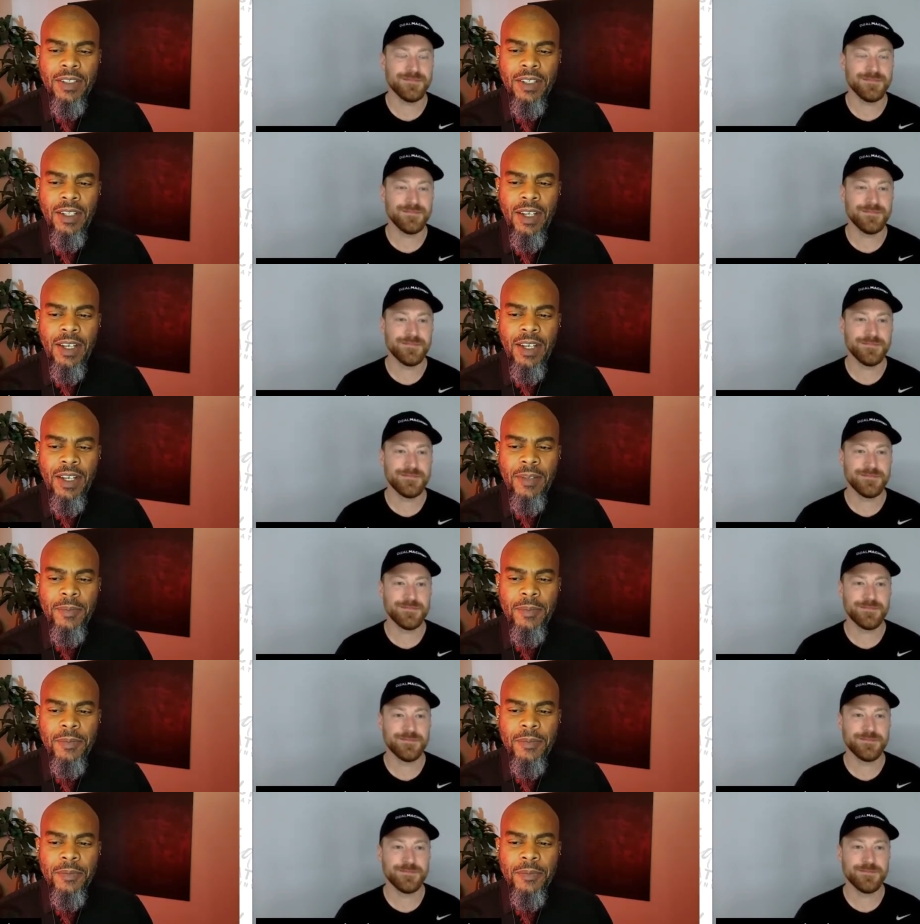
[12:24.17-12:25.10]

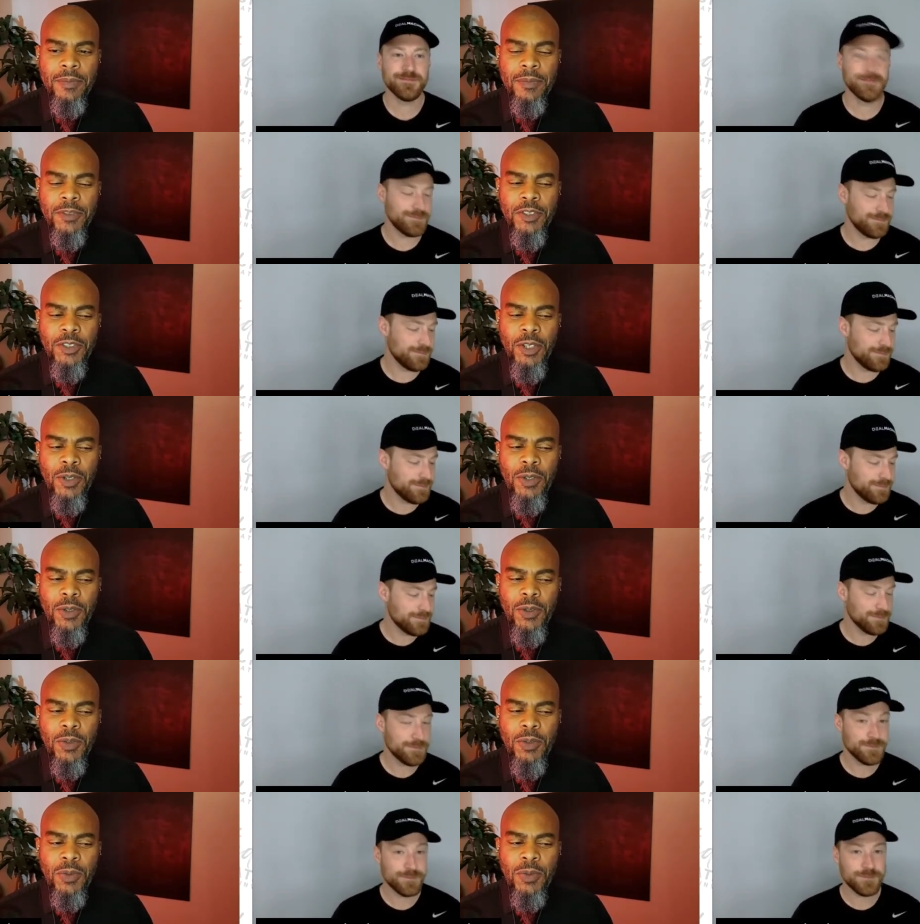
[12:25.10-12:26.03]
Speaker 1: um,
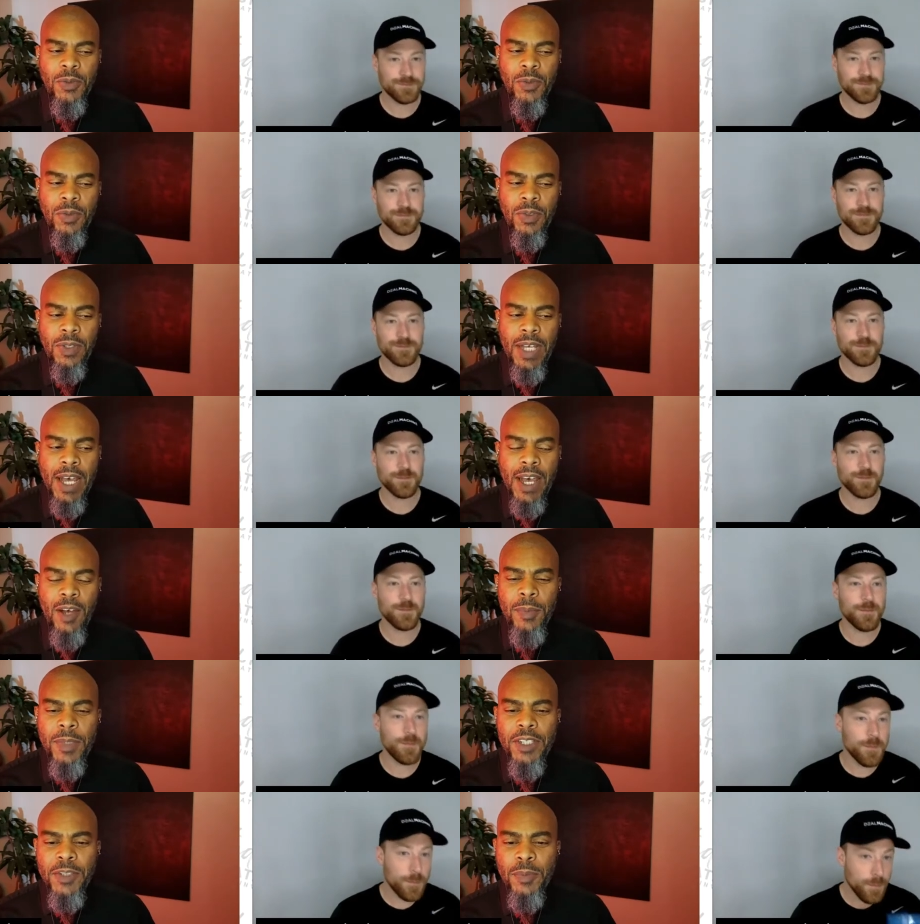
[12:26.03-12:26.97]
so how
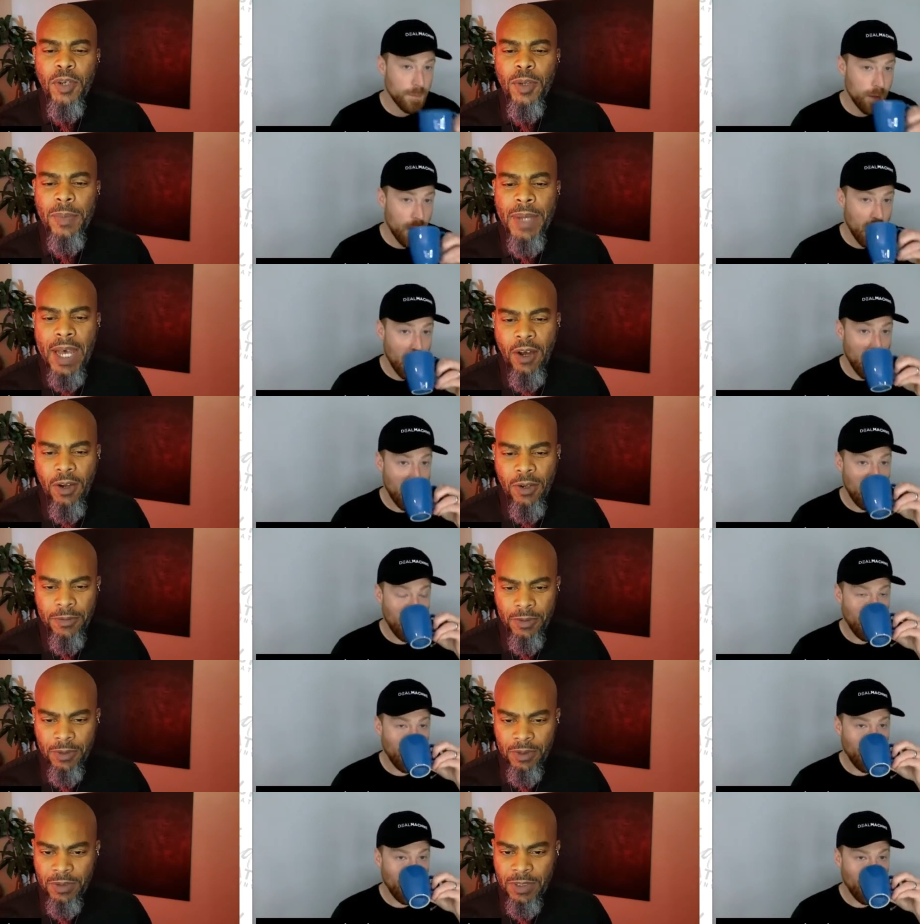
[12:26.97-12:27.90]
much more
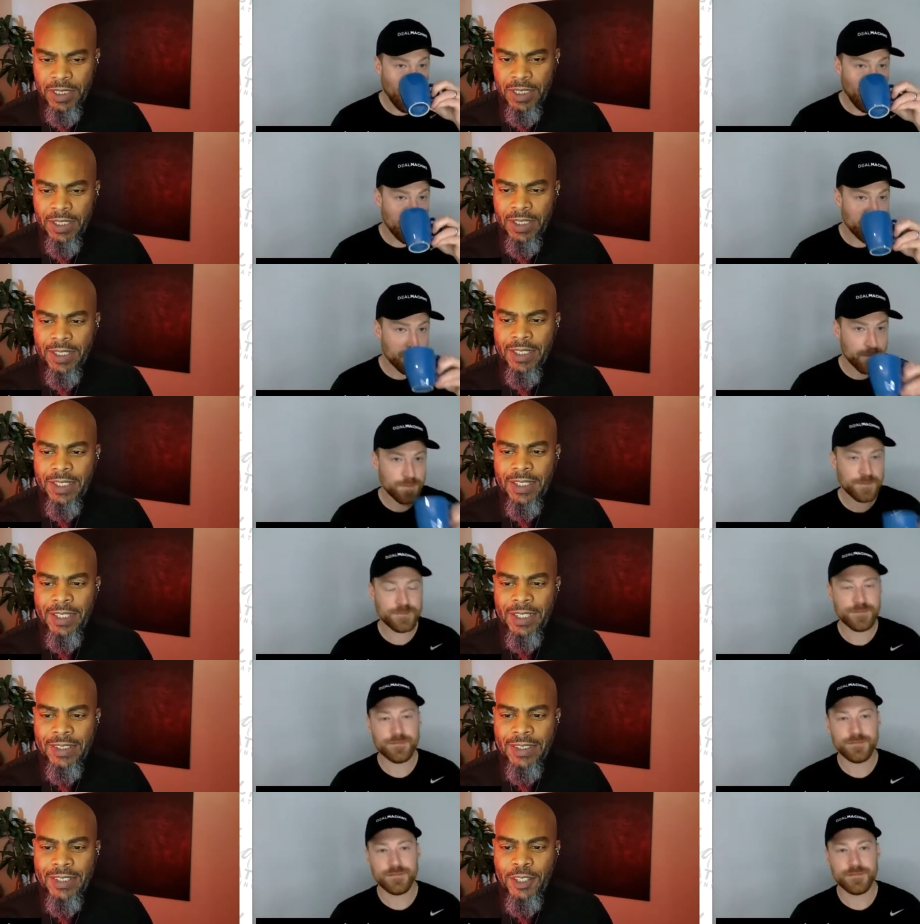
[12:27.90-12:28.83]
powerful
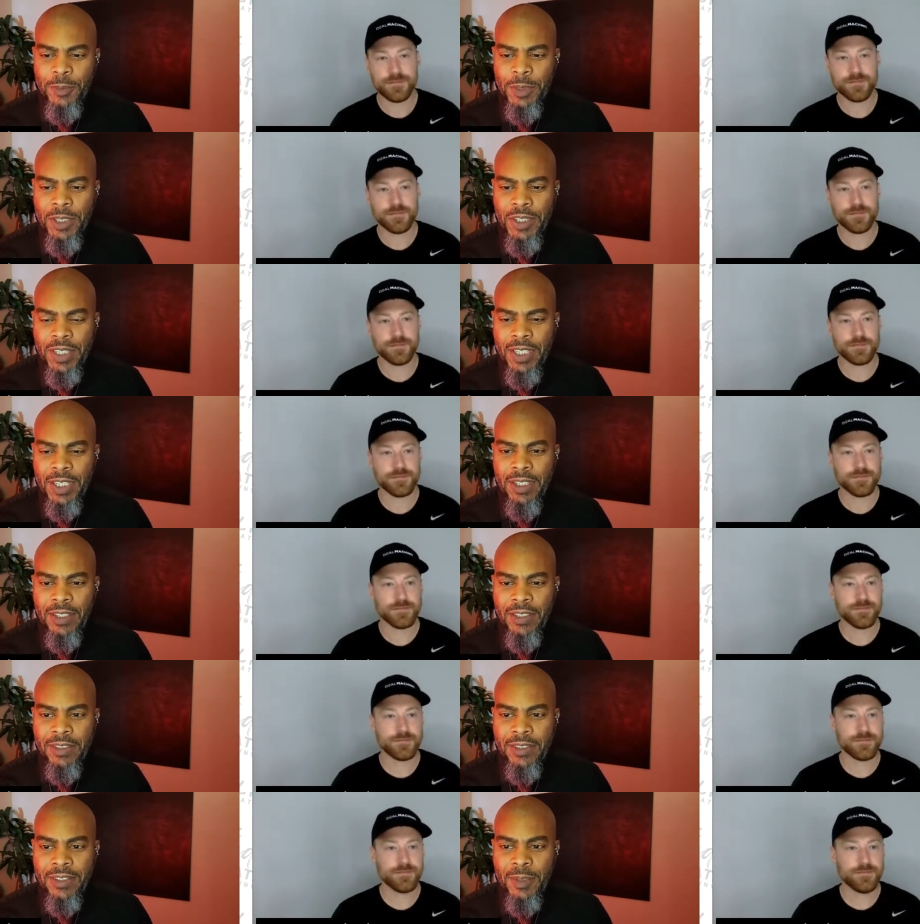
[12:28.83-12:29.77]
is Deal
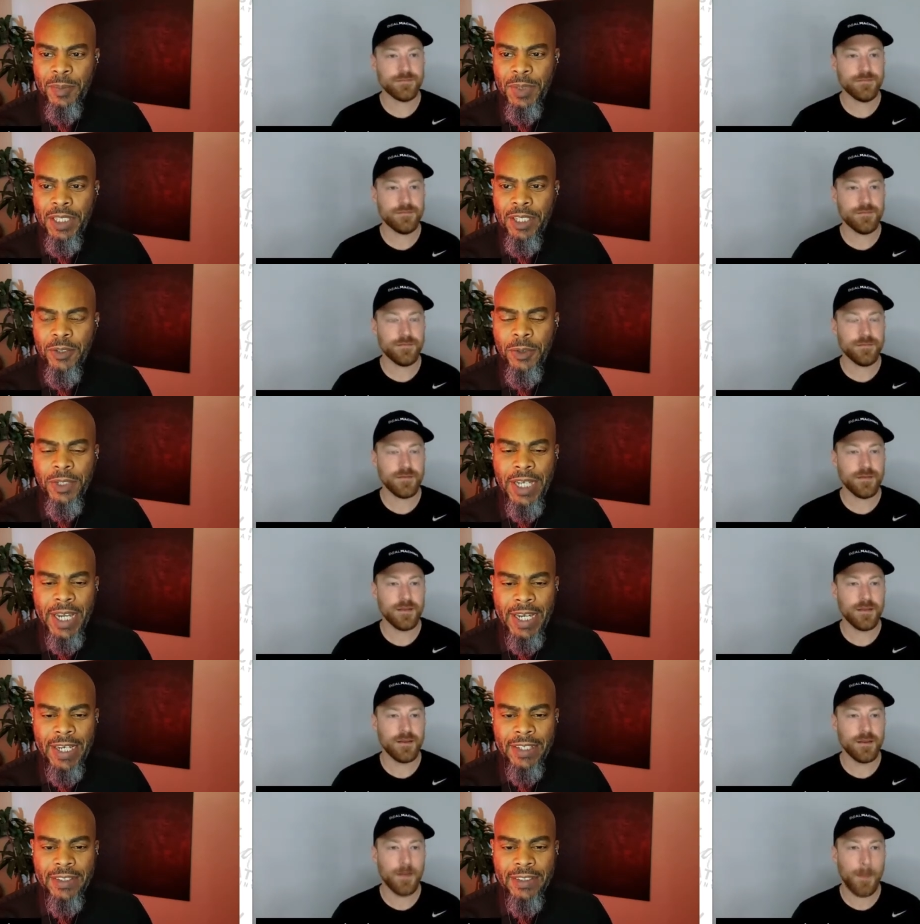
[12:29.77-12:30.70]
Machine to be
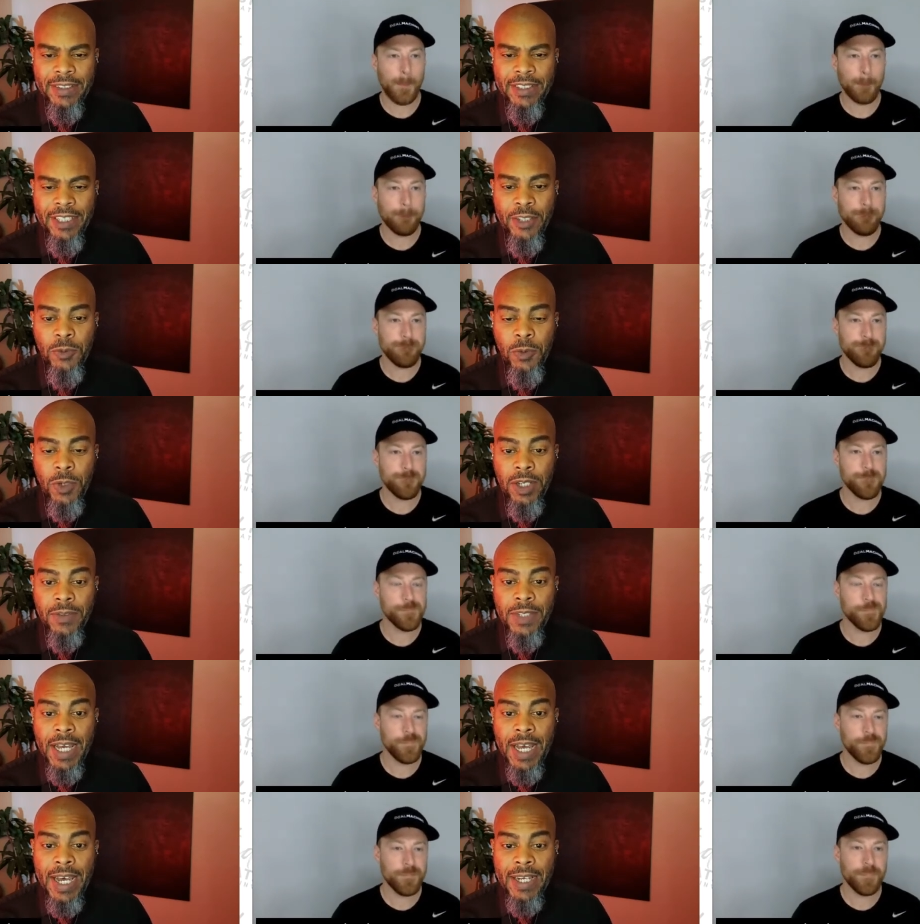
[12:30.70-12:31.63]
created in one of
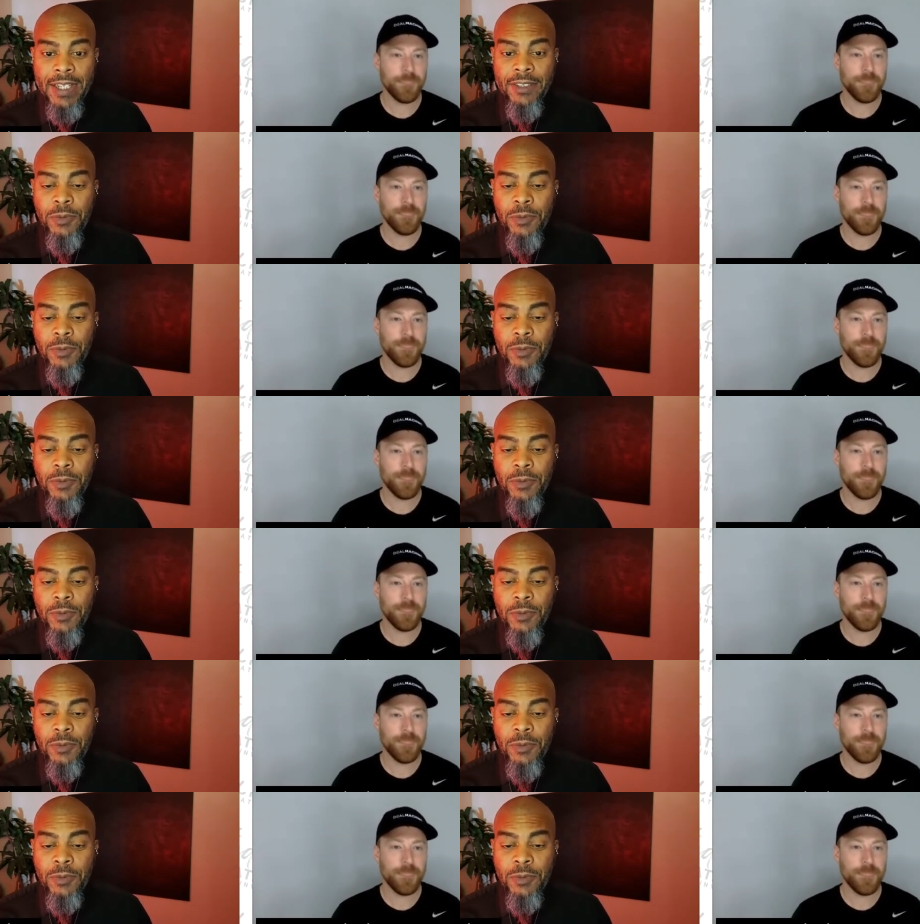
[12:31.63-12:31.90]
the hottest